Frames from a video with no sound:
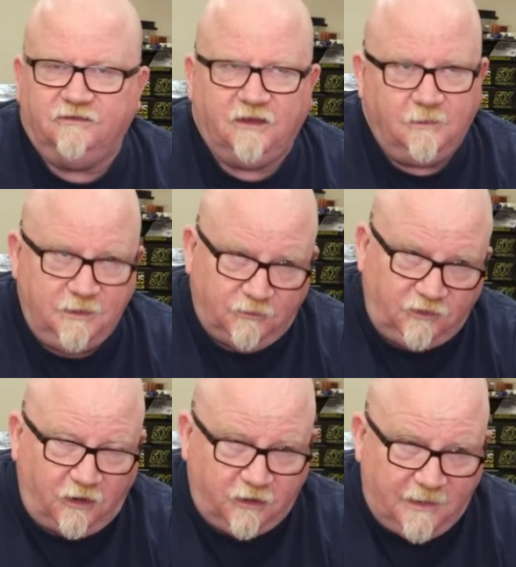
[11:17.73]
So, I mean, we're
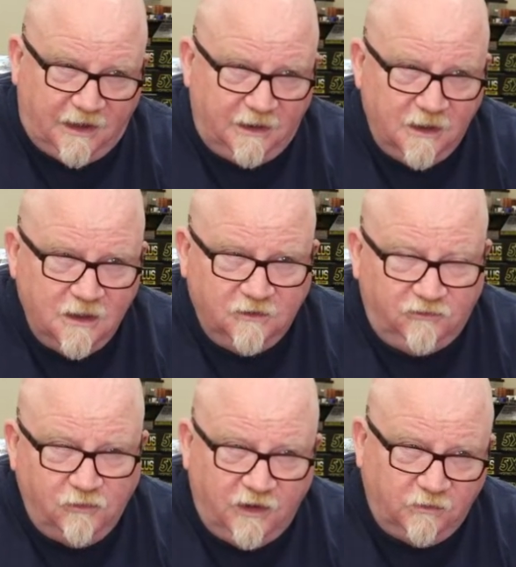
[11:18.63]
talking about a
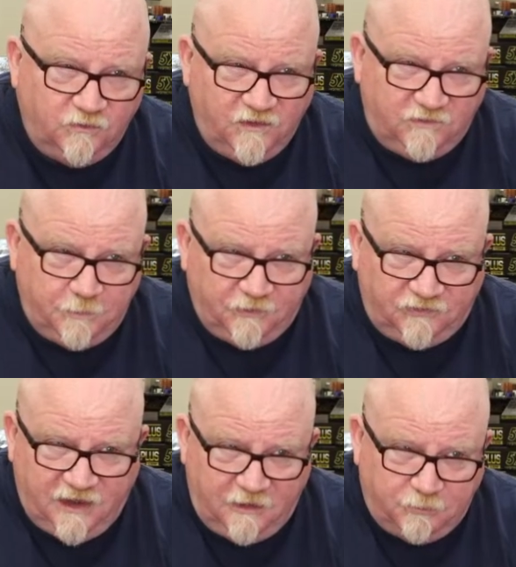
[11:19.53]

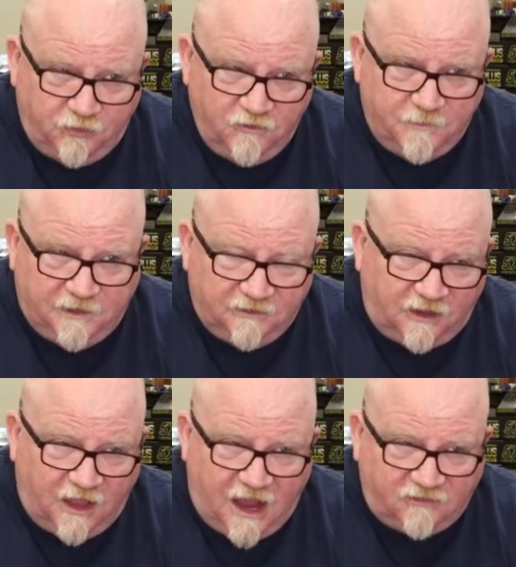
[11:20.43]
250% improvement in
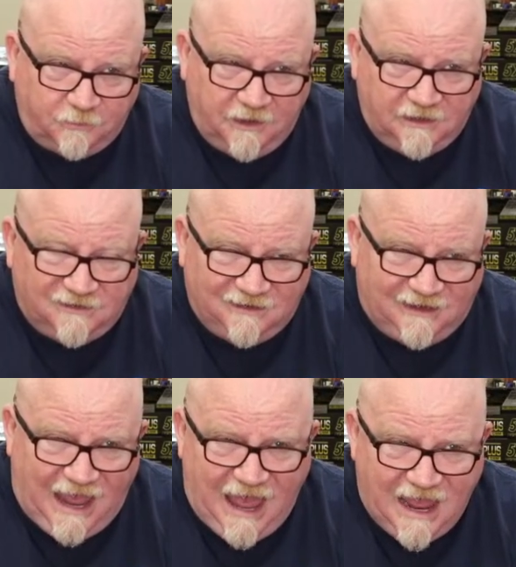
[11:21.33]
clock speed.
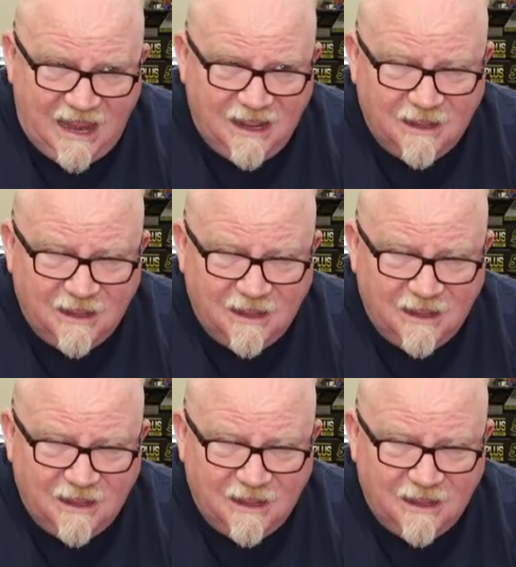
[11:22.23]
Today,